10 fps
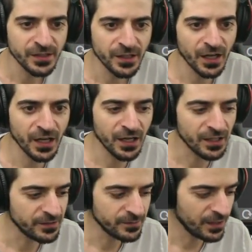What
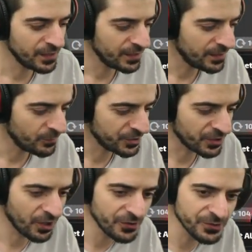do you
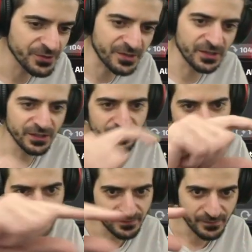call those? The
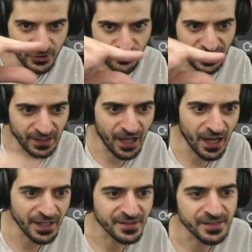straight
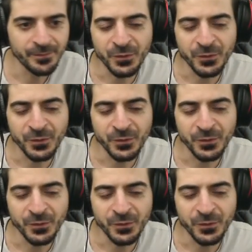lines.